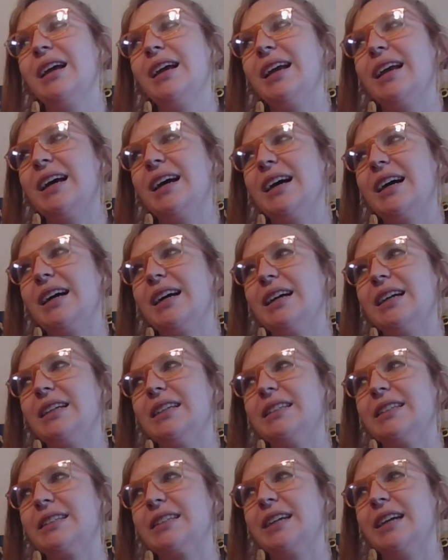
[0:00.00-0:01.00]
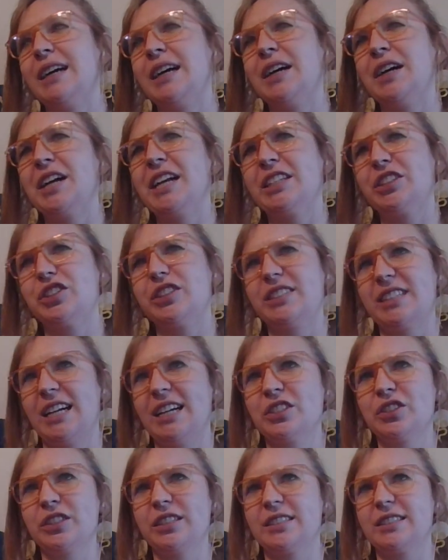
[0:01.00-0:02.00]
And uh, and she's
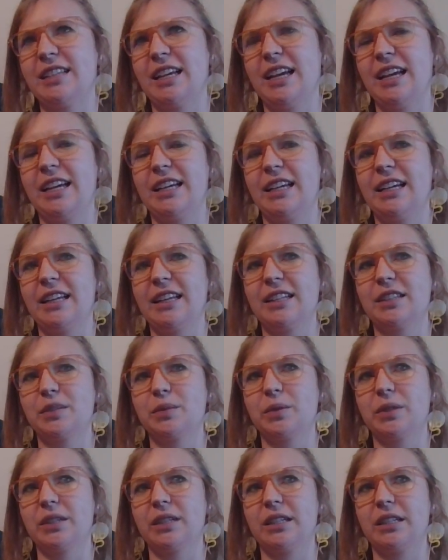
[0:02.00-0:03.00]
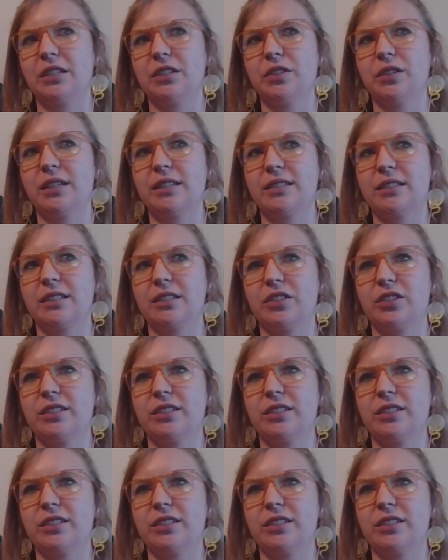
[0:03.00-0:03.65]
actually saying, yeah, that's really interesting.